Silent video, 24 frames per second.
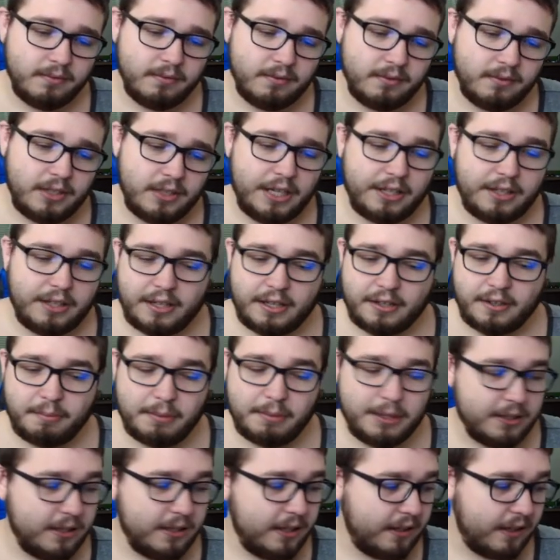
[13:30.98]
Now that could
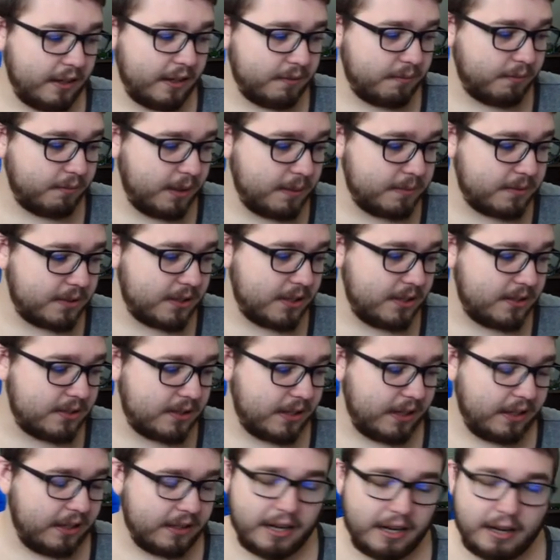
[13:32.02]
be done on websites
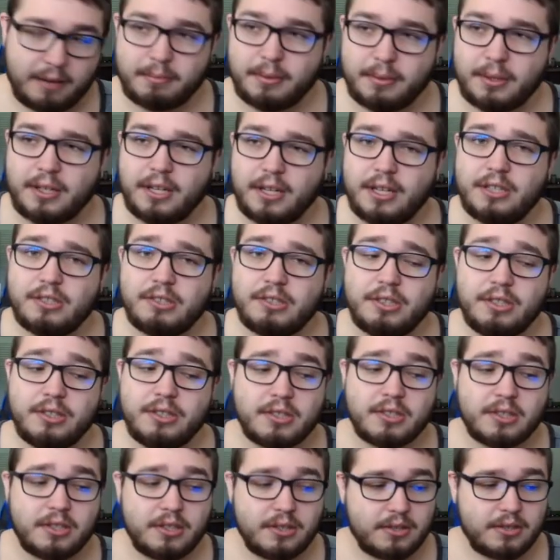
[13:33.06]
and
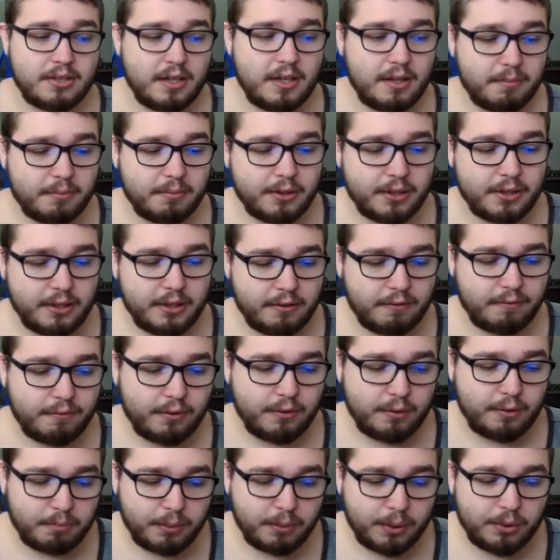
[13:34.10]
applications. The same thing
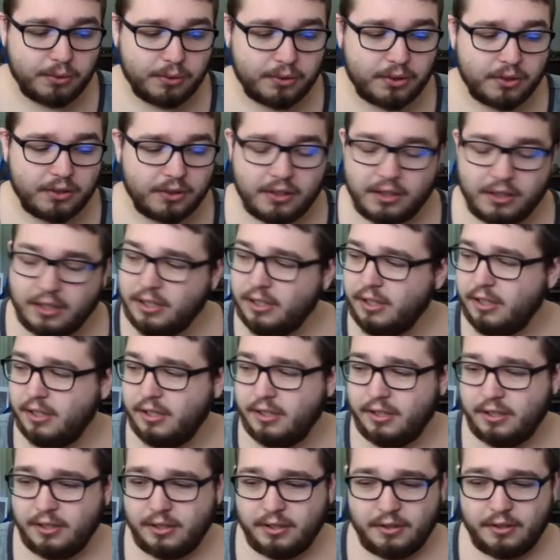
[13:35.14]
for both.
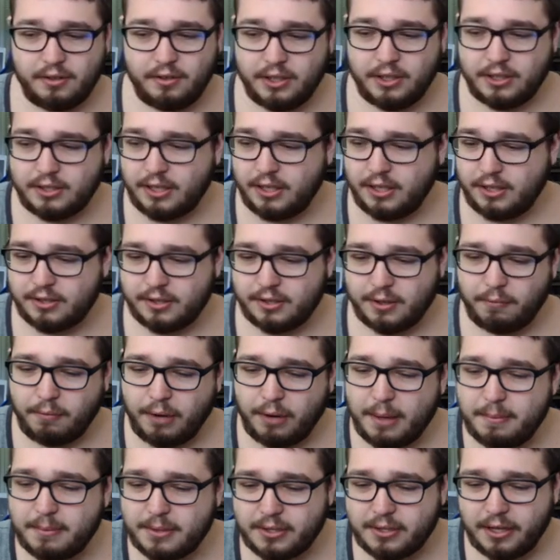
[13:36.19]
It takes a
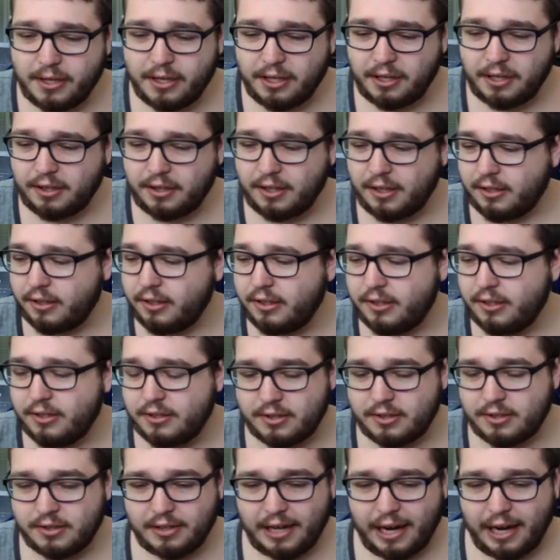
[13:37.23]
website that
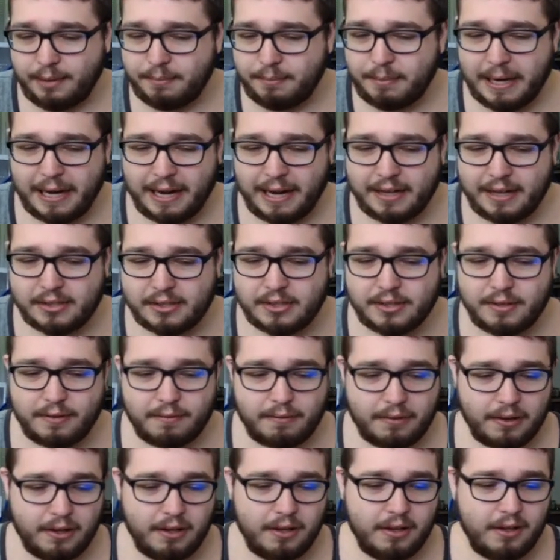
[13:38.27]
is
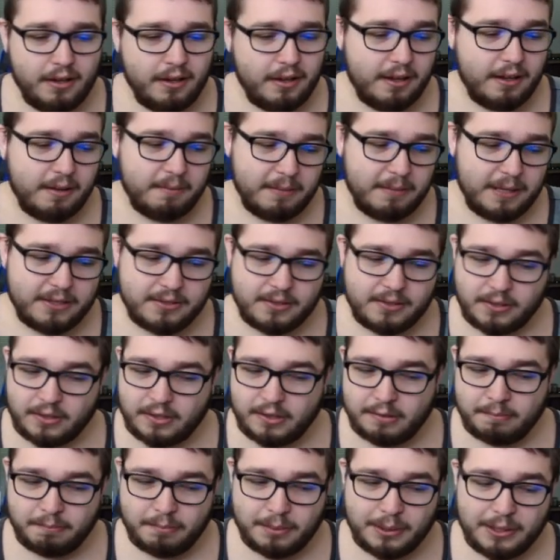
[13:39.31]
non-passive and makes it
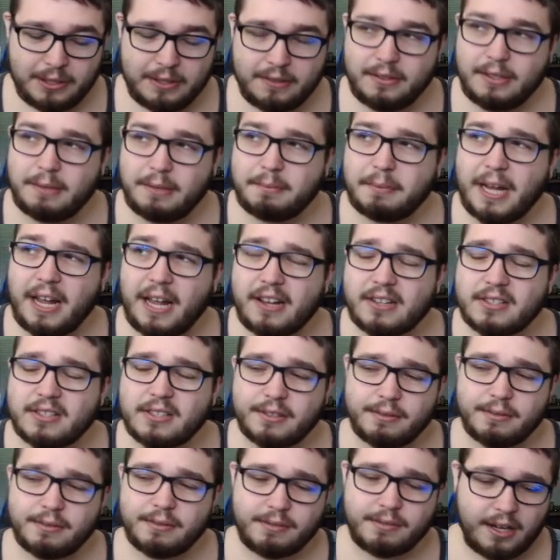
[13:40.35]
completely
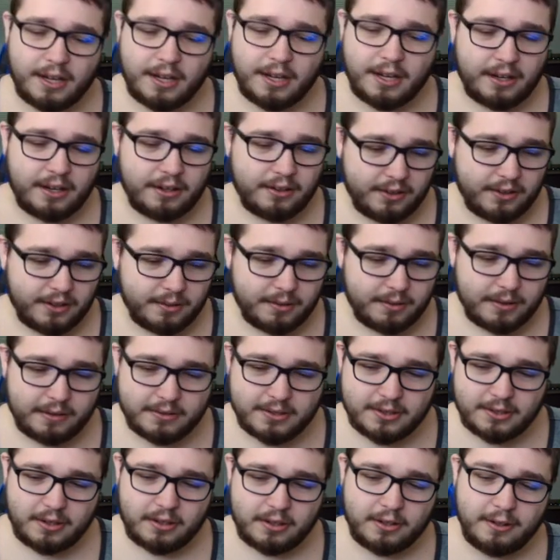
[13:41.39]
passive, kind of like what I was
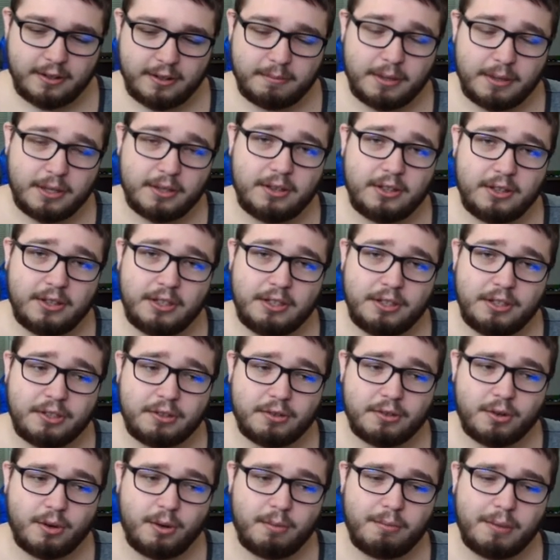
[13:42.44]
talking about the
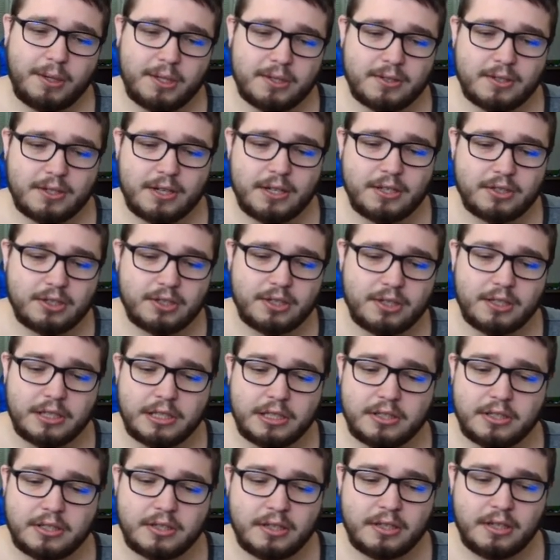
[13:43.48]
Chrome
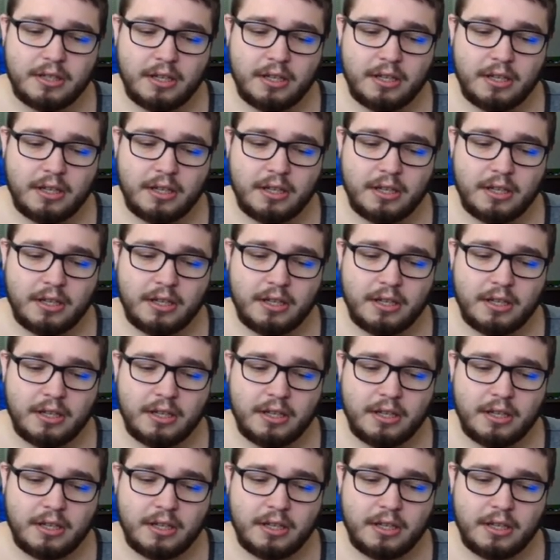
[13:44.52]
extensions,